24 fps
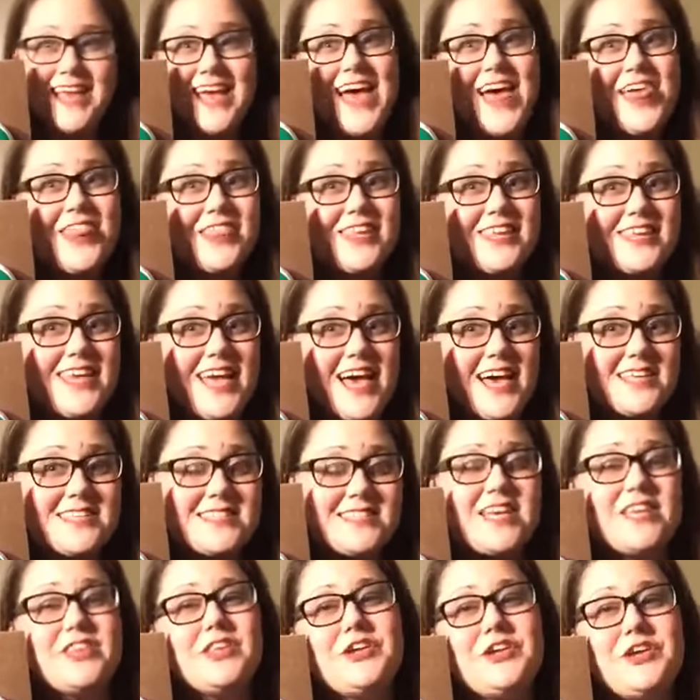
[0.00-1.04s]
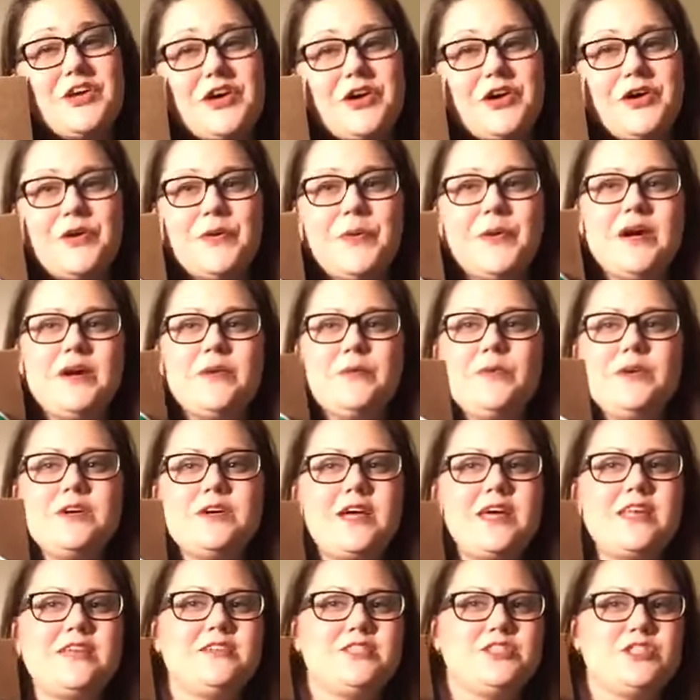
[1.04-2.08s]
The yes and the no will
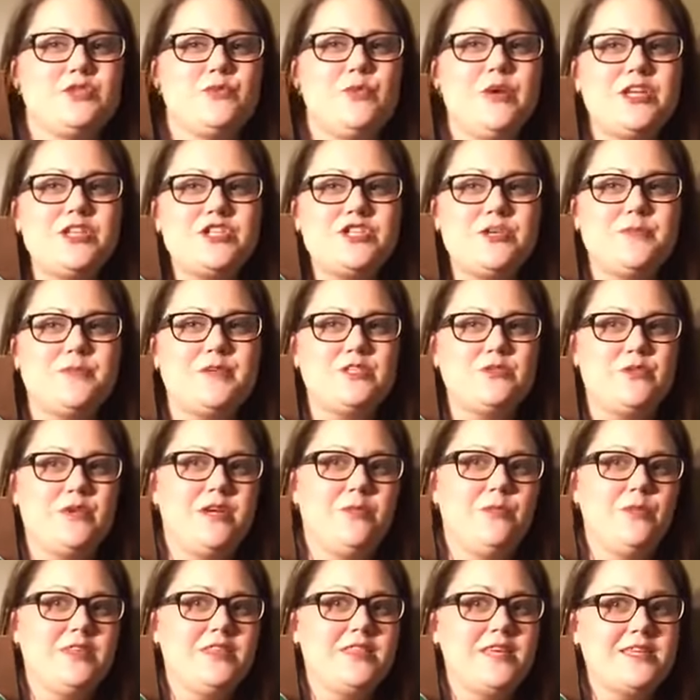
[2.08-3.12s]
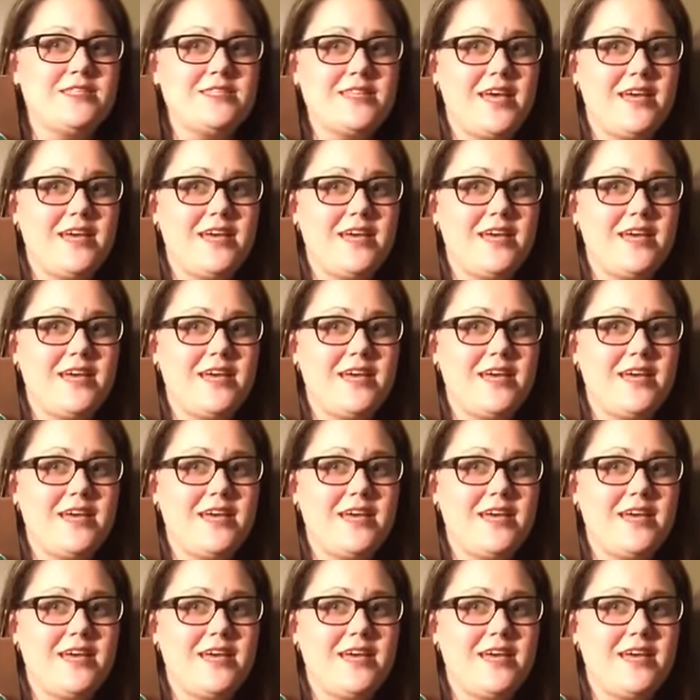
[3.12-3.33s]
kind of switch between what they say.